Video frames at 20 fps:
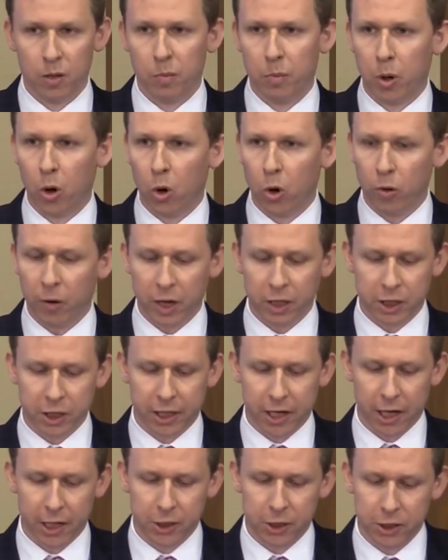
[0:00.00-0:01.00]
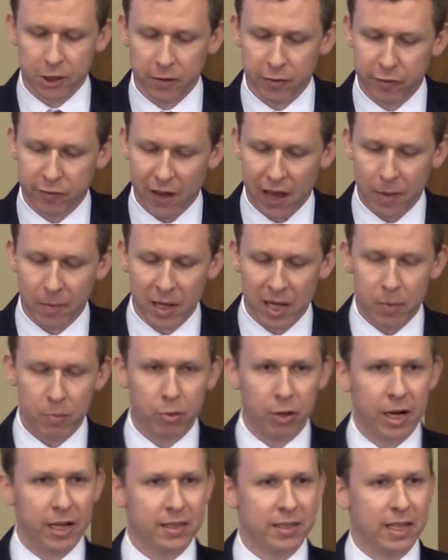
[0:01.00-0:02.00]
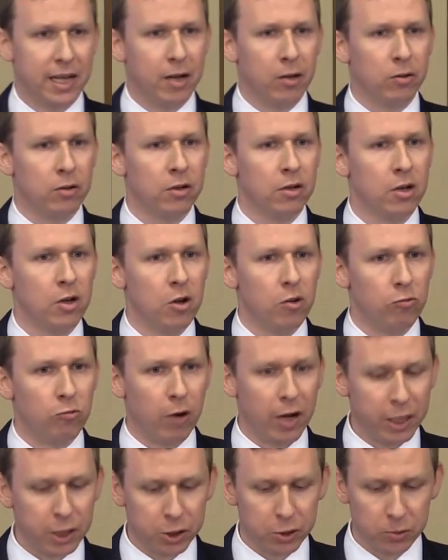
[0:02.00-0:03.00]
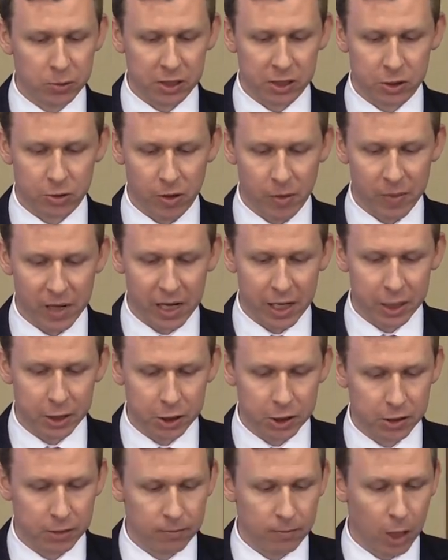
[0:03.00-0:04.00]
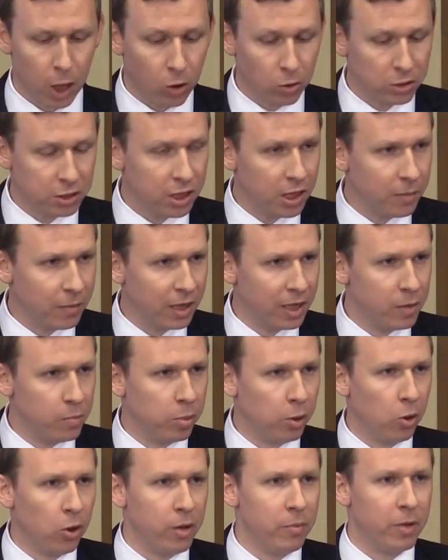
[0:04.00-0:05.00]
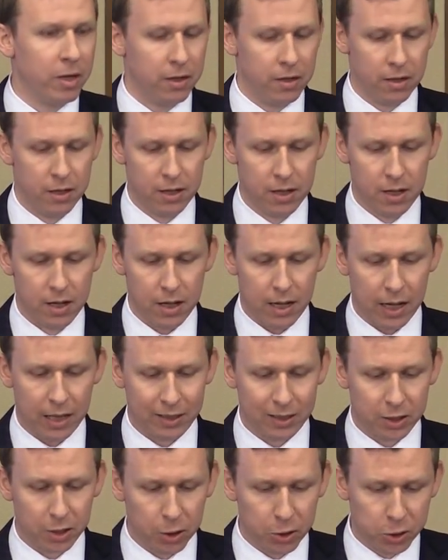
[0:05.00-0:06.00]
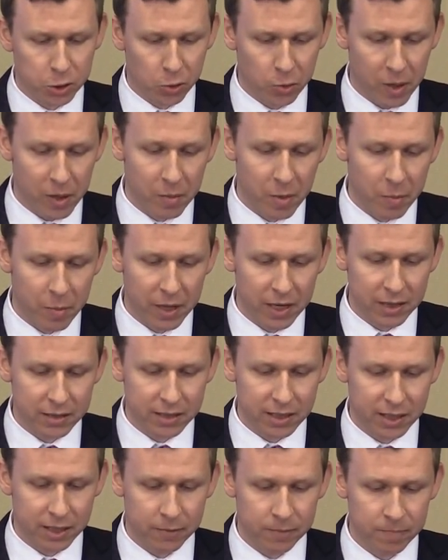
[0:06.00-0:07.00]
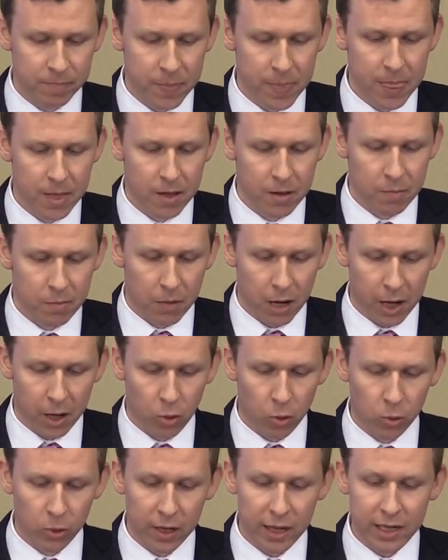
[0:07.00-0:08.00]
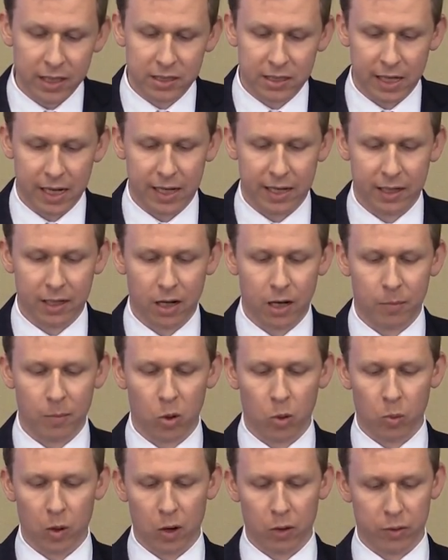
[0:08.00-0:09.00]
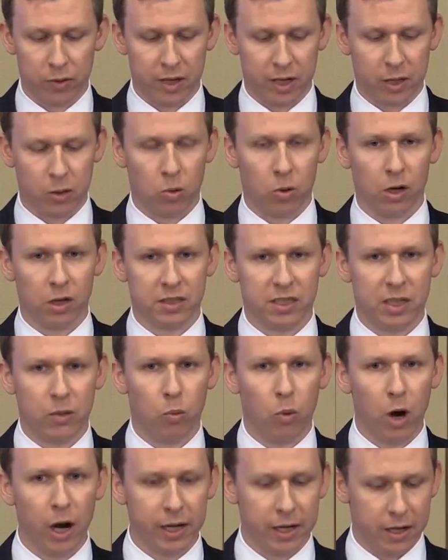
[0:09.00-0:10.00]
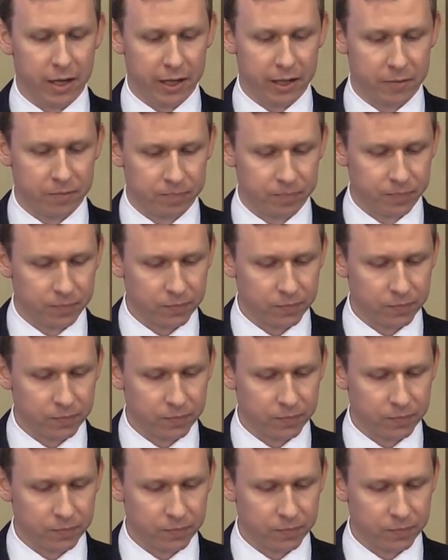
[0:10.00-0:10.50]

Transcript: Poor education, family breakdown, racial discrimination, long-term unemployment, and social immobility might all lead to income or wealth inequality widening.